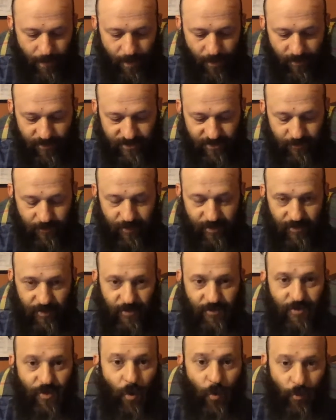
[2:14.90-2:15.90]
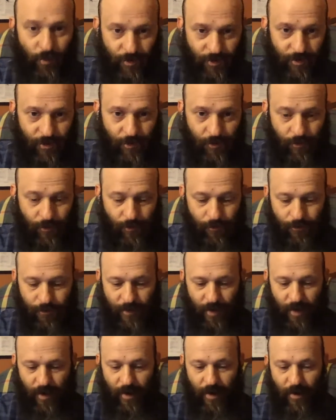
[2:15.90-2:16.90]
something to don't do,
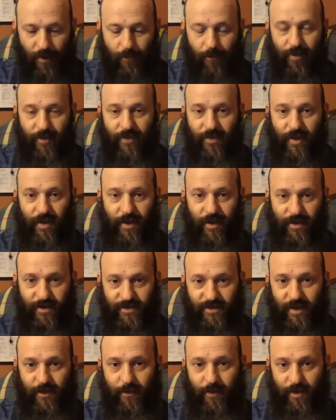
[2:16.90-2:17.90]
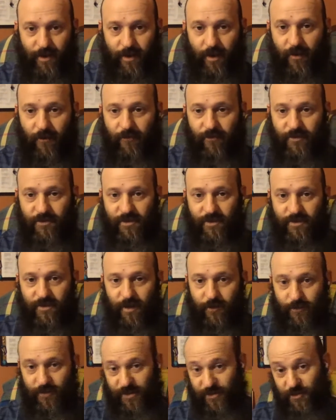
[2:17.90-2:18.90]
but then a statement of
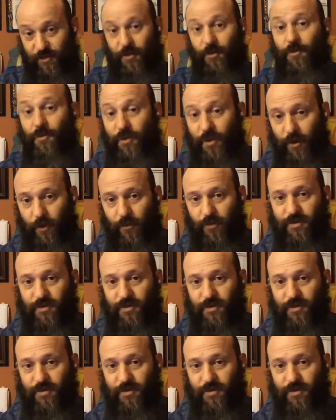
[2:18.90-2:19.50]
something to do.